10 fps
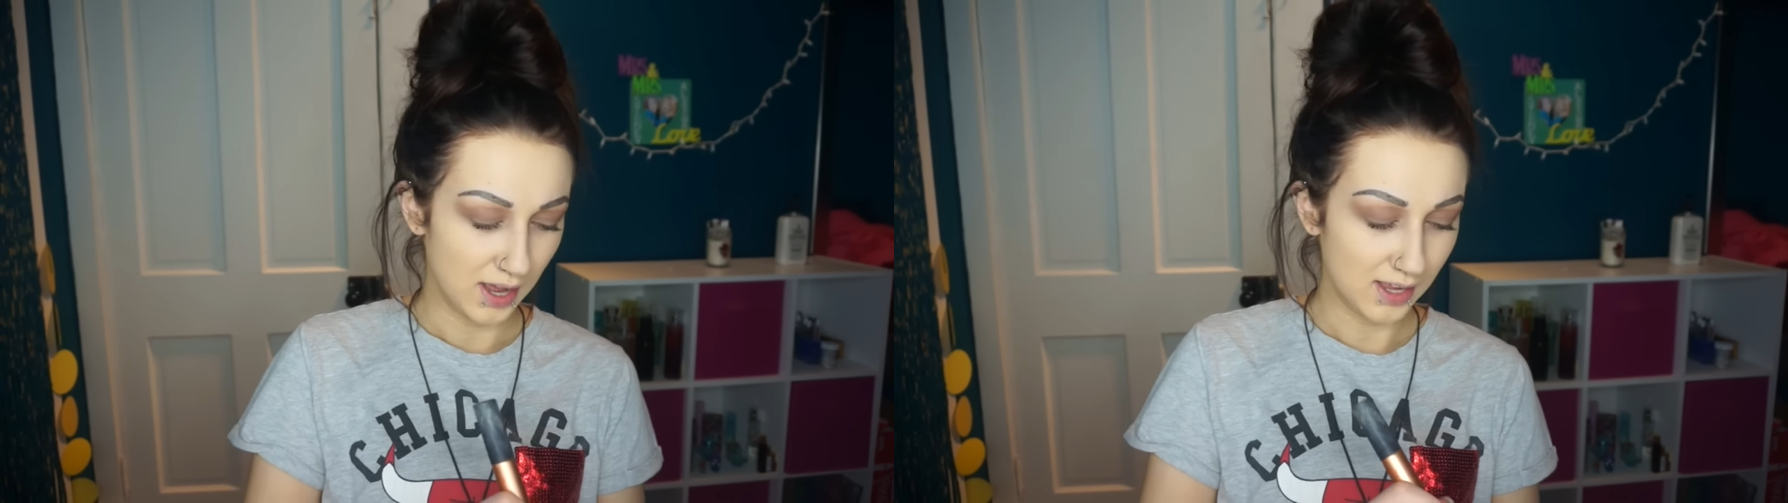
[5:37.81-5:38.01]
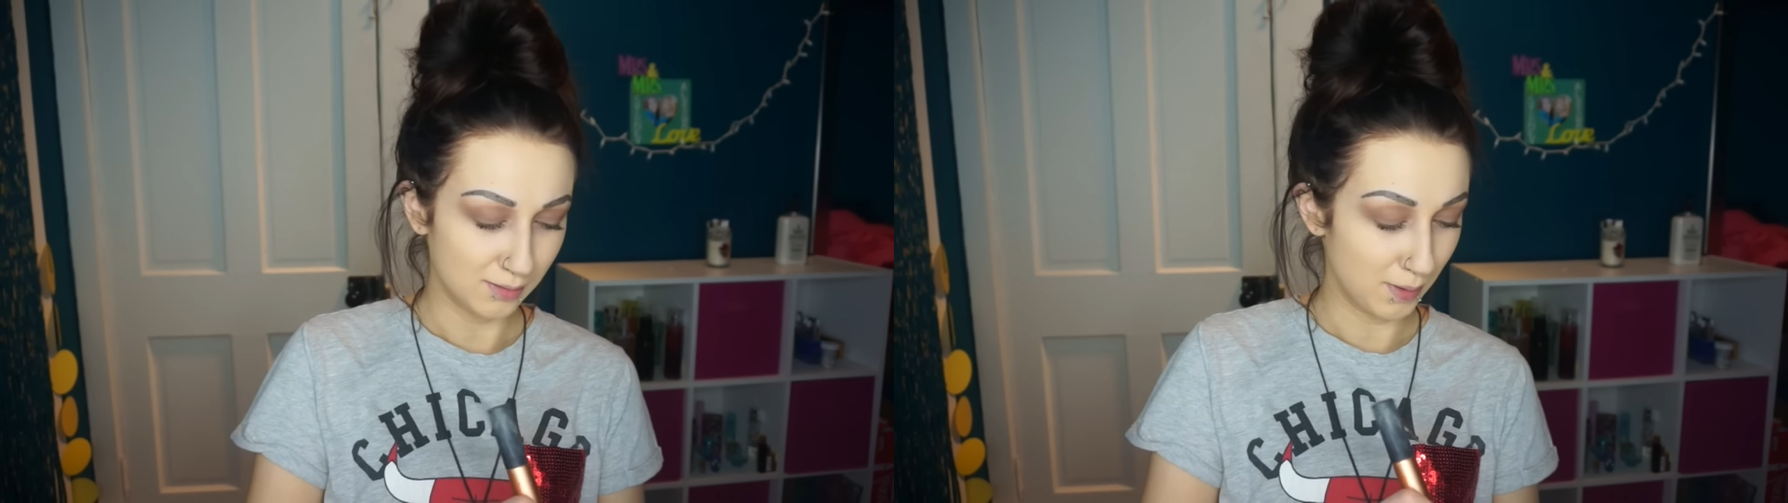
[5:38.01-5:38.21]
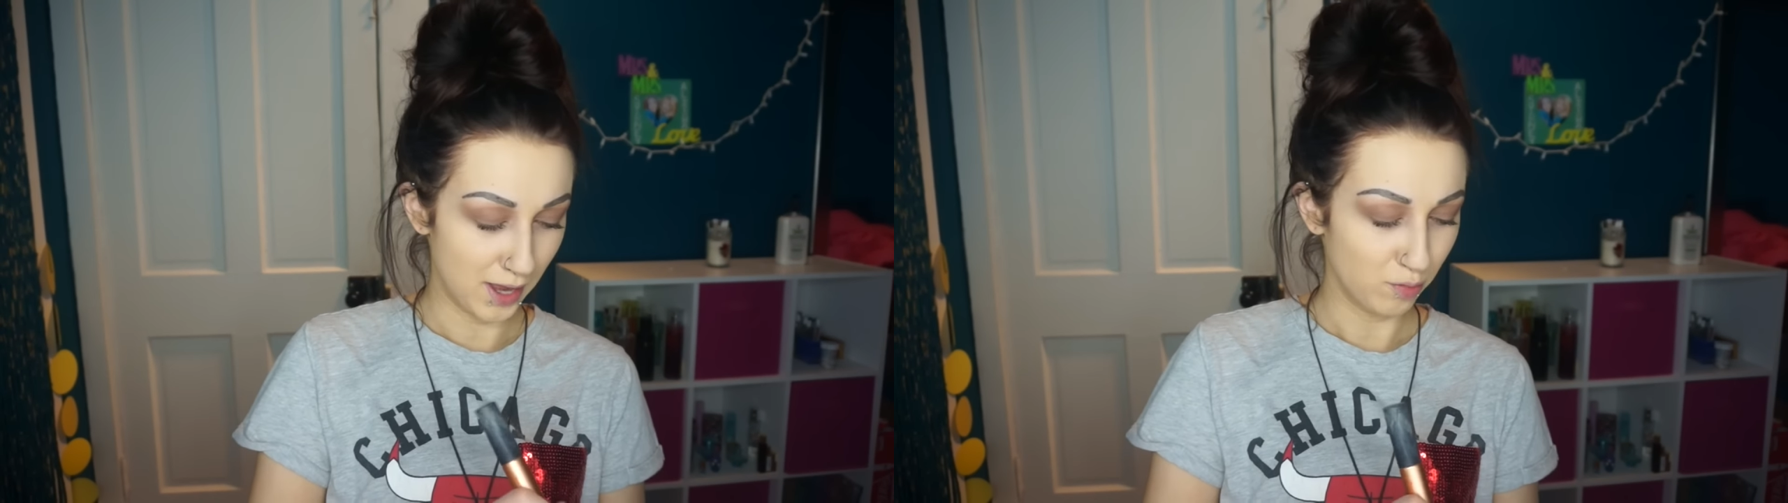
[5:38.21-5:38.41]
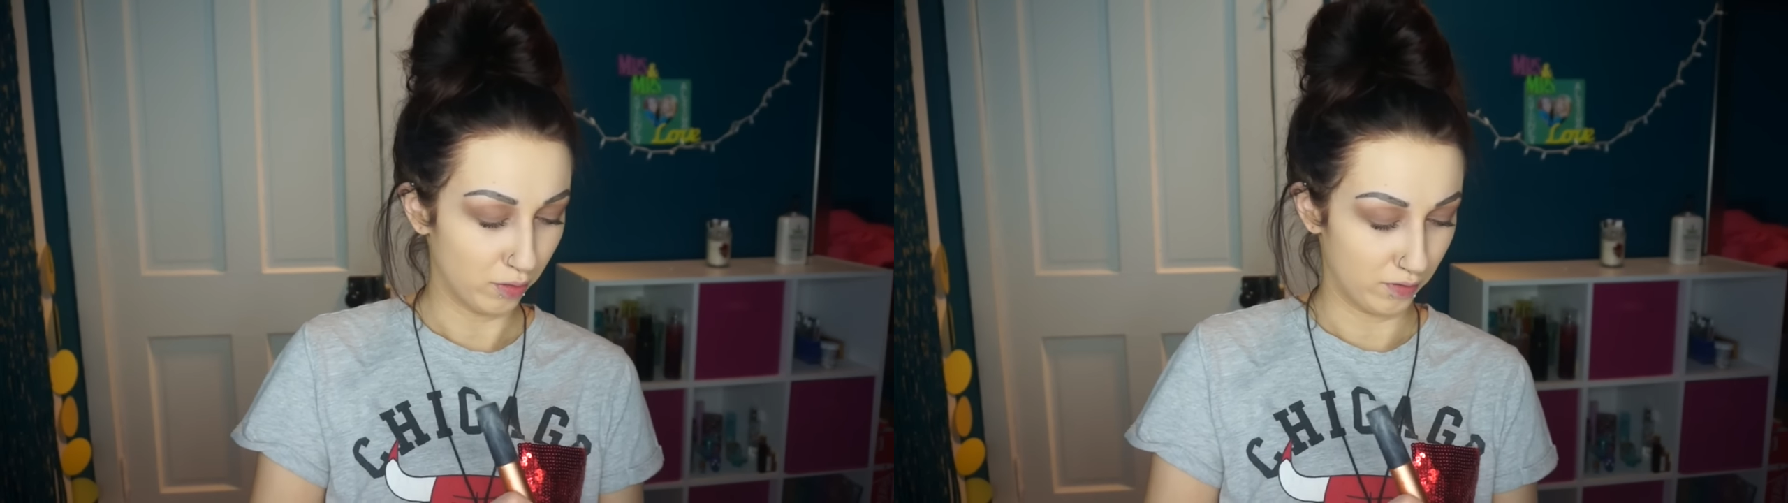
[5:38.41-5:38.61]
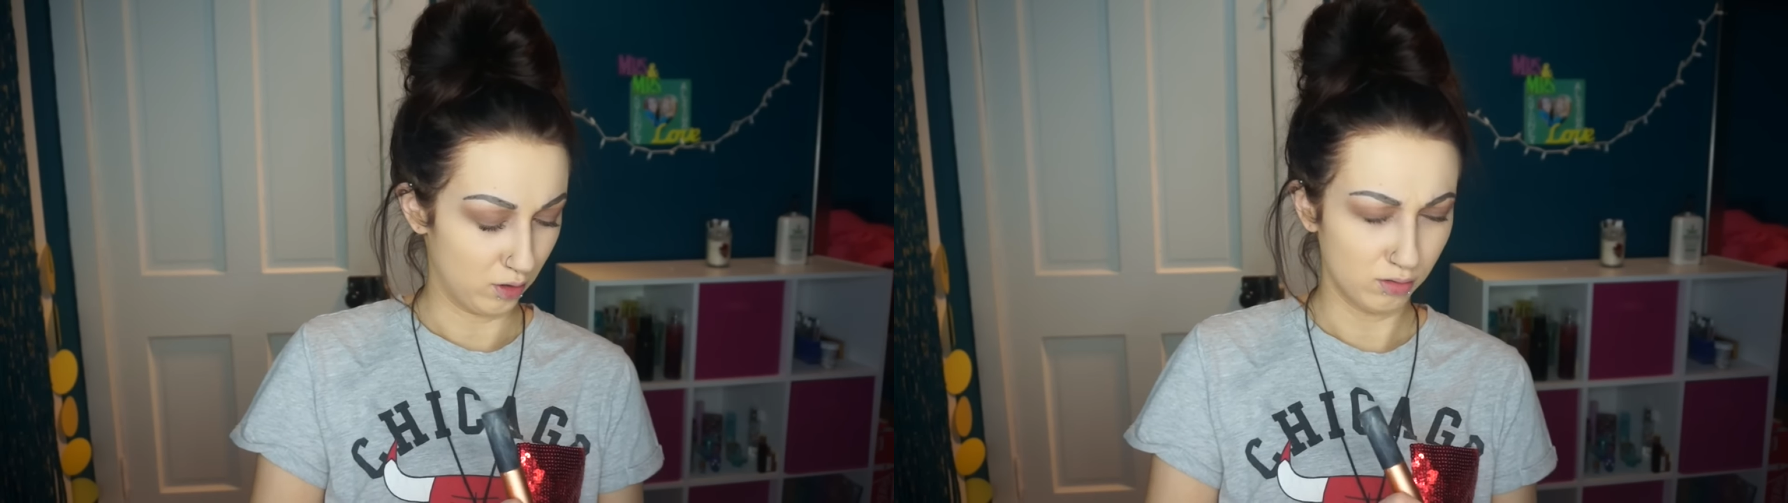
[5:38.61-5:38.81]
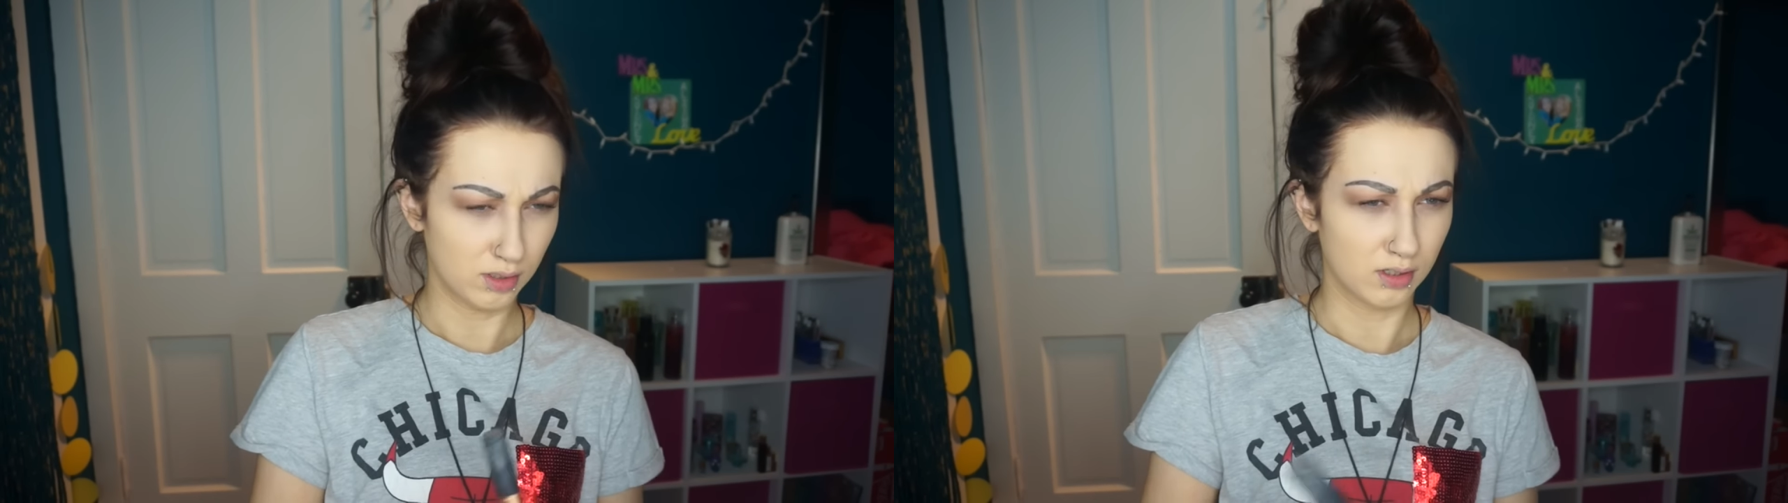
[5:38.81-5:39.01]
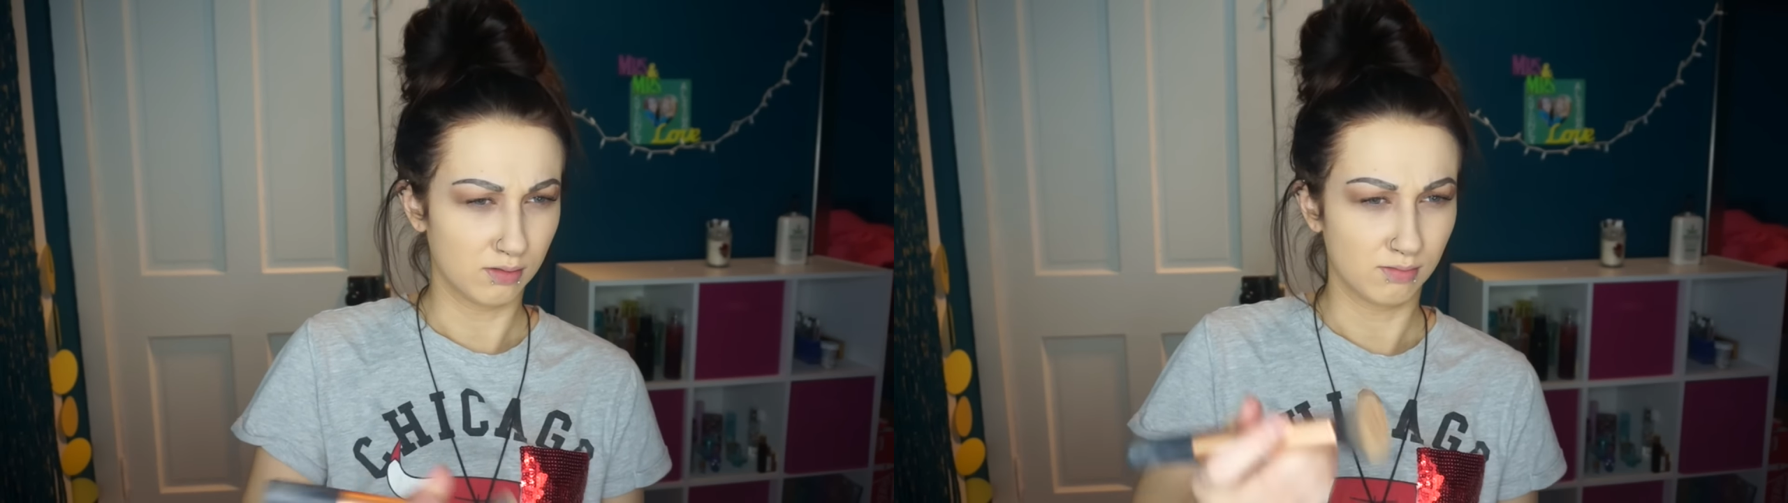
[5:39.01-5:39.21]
has bad reviews.